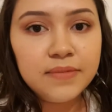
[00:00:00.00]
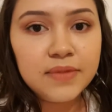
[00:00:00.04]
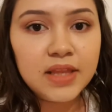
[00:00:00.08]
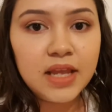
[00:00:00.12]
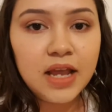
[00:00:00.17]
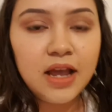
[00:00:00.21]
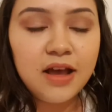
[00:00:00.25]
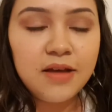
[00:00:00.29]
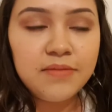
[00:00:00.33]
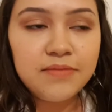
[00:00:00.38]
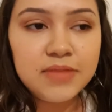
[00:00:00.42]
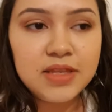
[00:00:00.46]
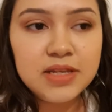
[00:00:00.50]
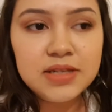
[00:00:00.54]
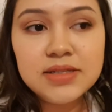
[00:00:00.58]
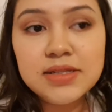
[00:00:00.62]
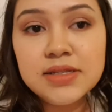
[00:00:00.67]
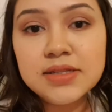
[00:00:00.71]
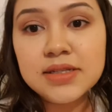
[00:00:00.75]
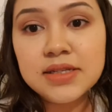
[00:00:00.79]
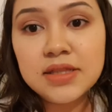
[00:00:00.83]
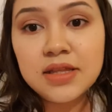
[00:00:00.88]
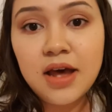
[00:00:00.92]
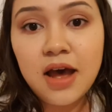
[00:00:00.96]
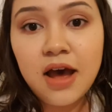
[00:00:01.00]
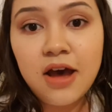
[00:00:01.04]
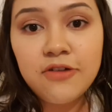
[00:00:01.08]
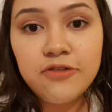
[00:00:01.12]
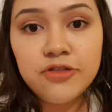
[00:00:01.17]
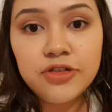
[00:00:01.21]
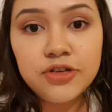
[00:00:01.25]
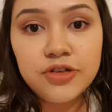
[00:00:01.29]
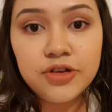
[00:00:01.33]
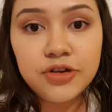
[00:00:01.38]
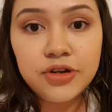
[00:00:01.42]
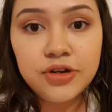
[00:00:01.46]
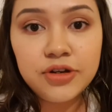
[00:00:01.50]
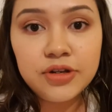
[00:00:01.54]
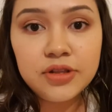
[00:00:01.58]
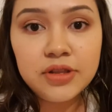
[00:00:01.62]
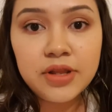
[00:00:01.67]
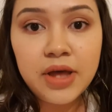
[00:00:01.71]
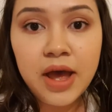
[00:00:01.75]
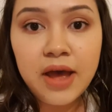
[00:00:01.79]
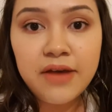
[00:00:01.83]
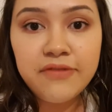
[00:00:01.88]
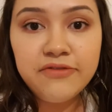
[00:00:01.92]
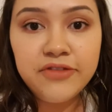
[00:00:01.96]
and this is in the afternoon
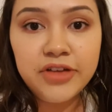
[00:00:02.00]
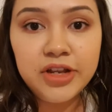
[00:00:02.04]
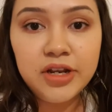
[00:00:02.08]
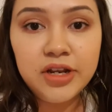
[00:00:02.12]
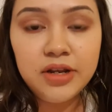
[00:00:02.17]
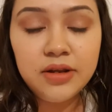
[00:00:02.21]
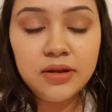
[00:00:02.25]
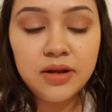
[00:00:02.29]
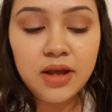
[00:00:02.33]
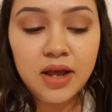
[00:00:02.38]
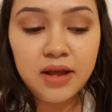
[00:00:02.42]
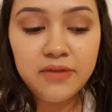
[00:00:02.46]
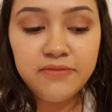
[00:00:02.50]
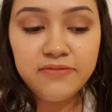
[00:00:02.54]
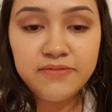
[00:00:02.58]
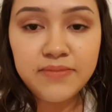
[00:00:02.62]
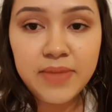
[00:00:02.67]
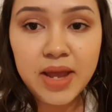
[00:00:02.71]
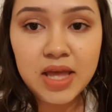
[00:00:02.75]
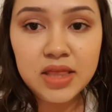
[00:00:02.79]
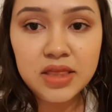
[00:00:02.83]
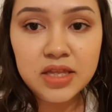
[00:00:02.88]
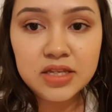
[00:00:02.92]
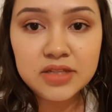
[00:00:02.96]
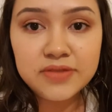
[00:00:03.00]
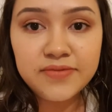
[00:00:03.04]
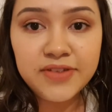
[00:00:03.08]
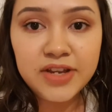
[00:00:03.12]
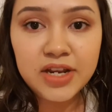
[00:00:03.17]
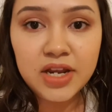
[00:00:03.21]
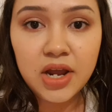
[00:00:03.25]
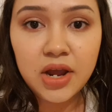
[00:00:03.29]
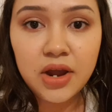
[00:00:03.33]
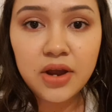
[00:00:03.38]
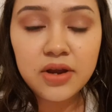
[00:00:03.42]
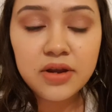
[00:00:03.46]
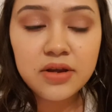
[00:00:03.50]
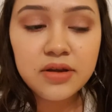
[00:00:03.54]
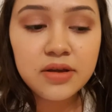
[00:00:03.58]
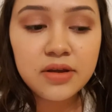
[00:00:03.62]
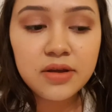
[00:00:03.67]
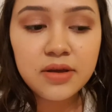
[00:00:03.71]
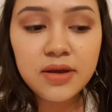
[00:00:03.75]
that I've made this video.